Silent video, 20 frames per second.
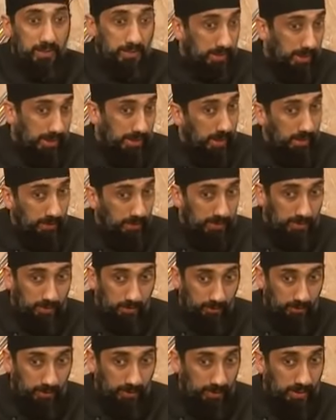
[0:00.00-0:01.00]
That happens
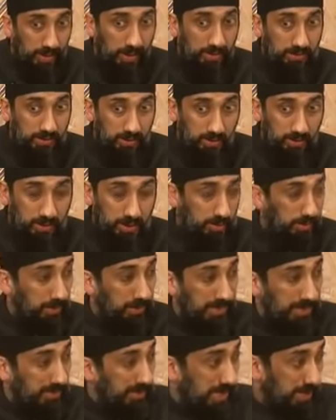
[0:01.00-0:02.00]
before Allah Azza wa Jalla,
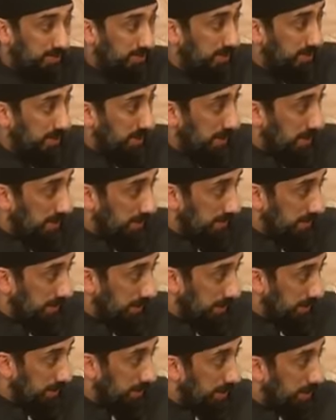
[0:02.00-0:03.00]
because that's from the
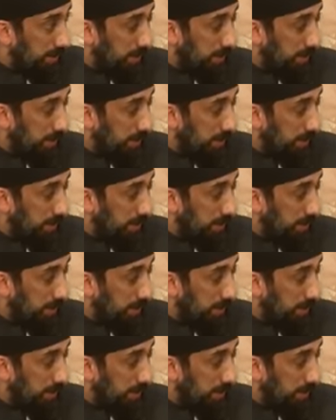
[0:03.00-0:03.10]
unseen.